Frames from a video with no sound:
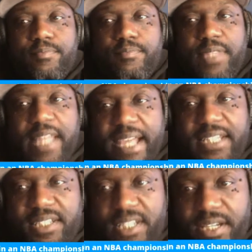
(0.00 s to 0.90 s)
last
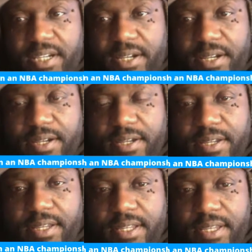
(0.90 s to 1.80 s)
year
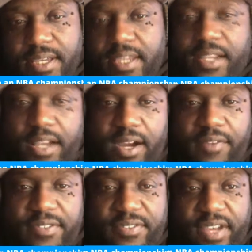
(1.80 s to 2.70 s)
in the
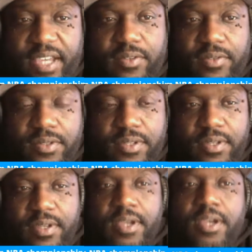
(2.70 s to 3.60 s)
conference finals,
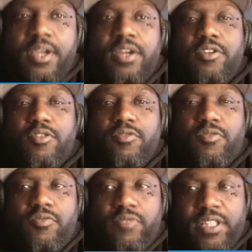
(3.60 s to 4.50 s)

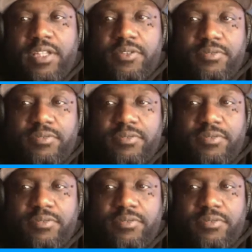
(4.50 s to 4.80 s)
last